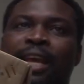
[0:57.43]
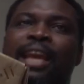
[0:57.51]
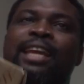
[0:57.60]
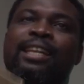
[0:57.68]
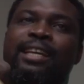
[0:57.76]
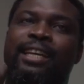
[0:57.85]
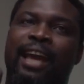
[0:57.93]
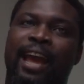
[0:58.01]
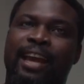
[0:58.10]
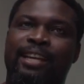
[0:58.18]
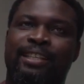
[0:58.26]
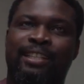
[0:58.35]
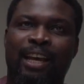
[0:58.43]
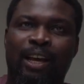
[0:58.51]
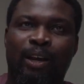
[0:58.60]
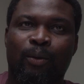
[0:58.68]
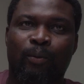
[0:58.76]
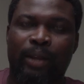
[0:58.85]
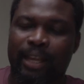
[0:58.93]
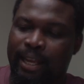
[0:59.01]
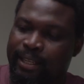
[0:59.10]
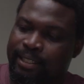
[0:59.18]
in the case with it.